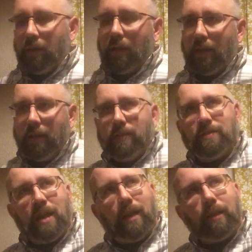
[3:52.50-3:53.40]
That
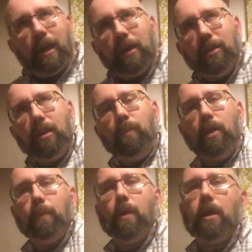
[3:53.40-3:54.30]
it's not likely that a
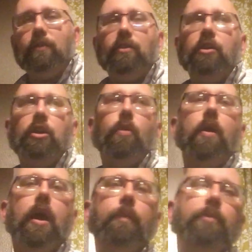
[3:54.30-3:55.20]
pickpocket's going to
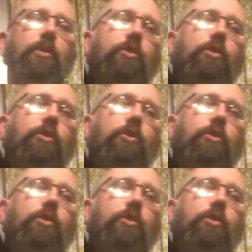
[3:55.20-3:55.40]
go up